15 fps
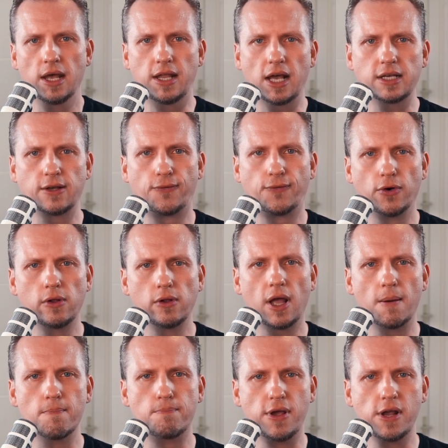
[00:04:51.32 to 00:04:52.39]
It has a
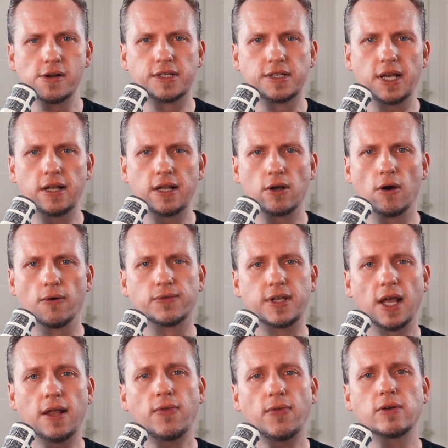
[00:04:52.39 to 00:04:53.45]
full Ampere set
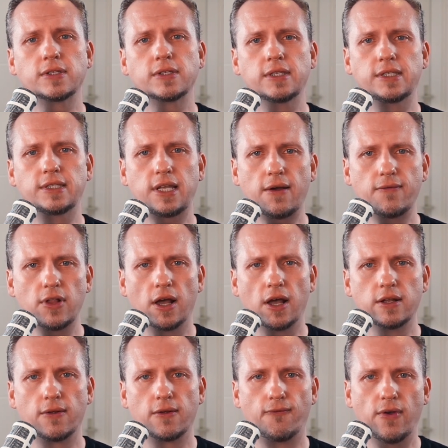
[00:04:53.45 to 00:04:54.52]
of
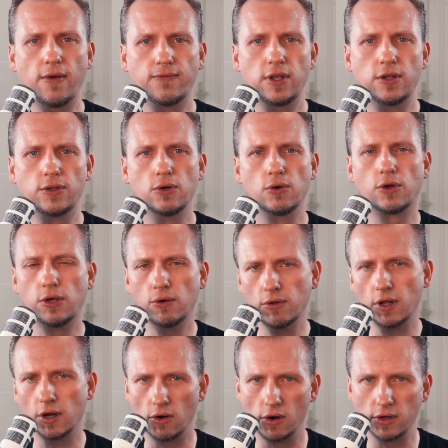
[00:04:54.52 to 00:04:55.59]
10,752
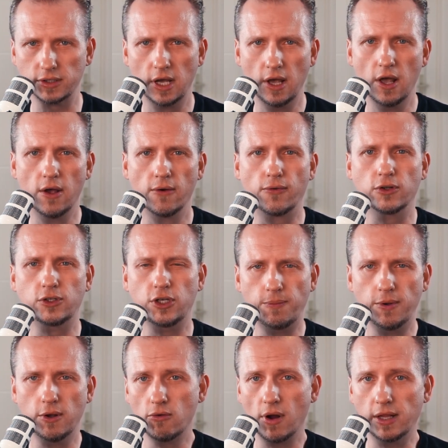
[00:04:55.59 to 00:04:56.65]
CUDA cores for
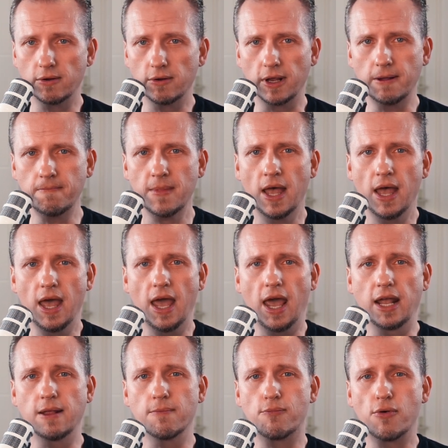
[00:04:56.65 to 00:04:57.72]
GPU rendering,
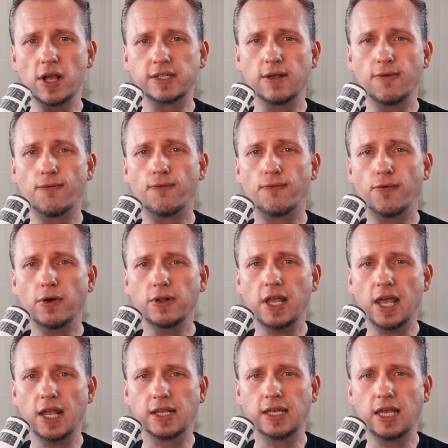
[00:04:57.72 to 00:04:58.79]
an impressive
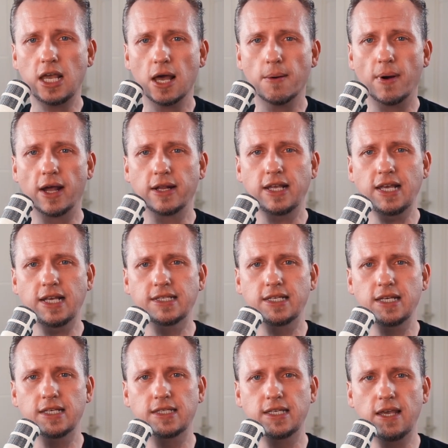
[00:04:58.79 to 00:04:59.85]
48GB
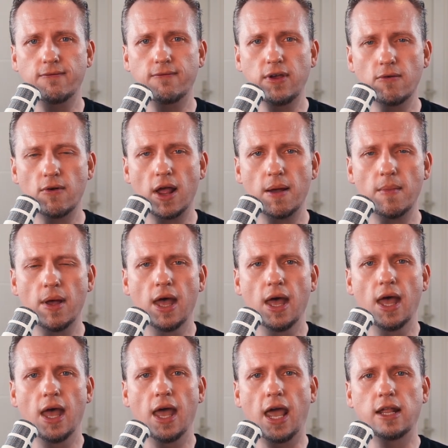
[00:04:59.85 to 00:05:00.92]
ECC VRAM
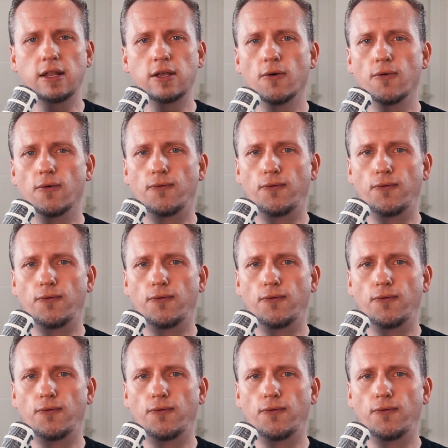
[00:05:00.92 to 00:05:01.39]
and